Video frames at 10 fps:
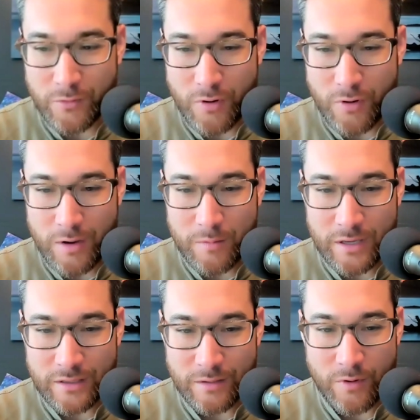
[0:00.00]
great, man.
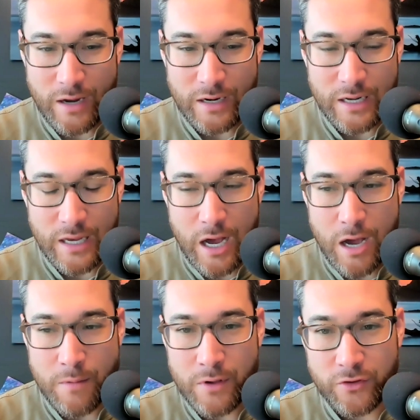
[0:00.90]
I'm great.
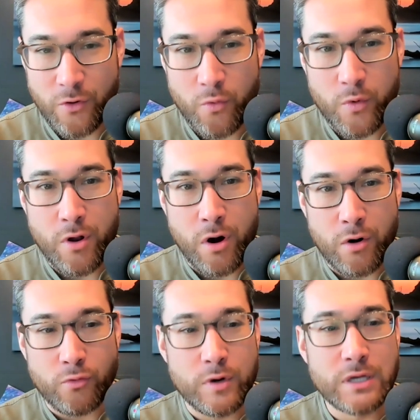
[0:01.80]
Um, so we are
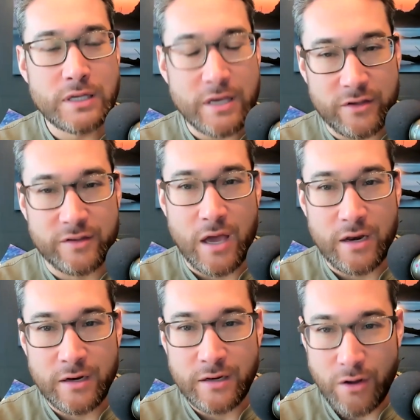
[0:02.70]
really
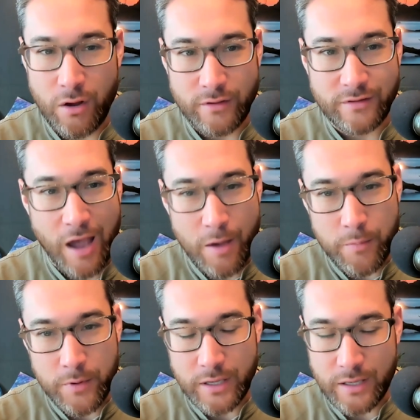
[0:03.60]
excited on the
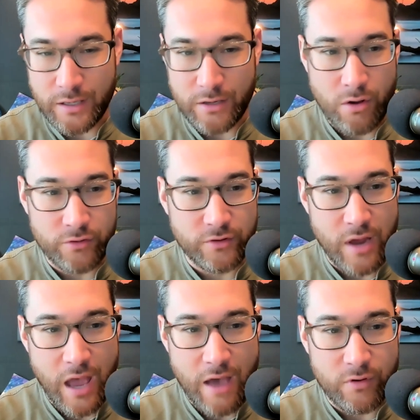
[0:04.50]
topic and also to
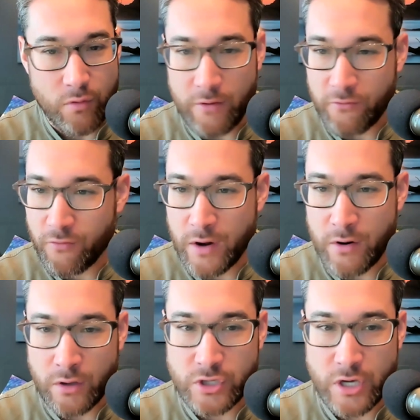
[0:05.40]
have a great friend
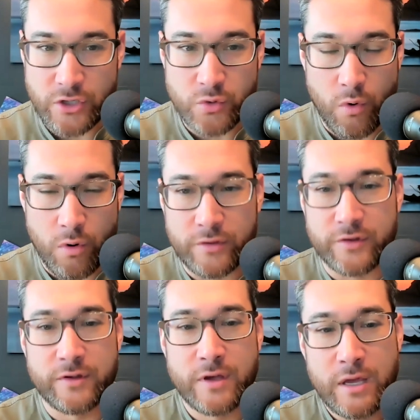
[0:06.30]
on, Chet
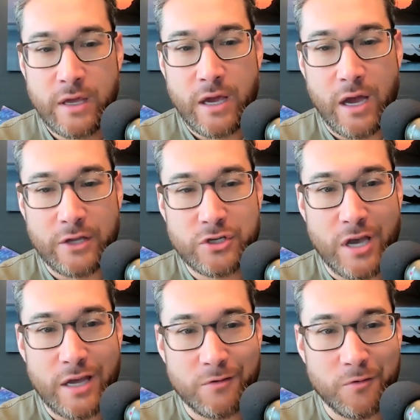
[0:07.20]
Schwartz. Uh,
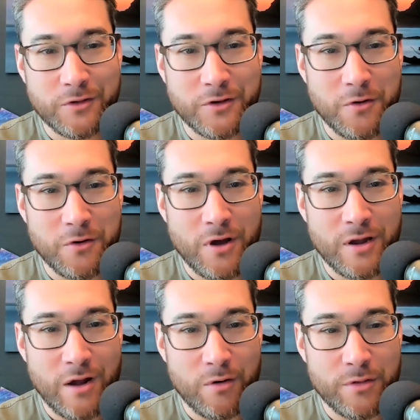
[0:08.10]
Chet, what's going on?
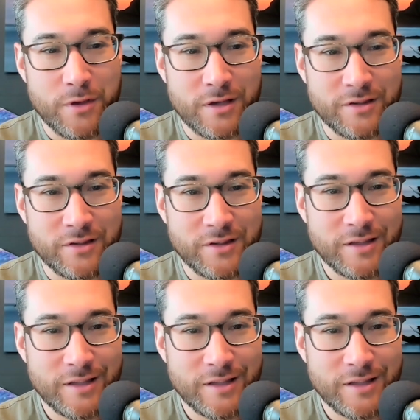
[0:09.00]
How are things?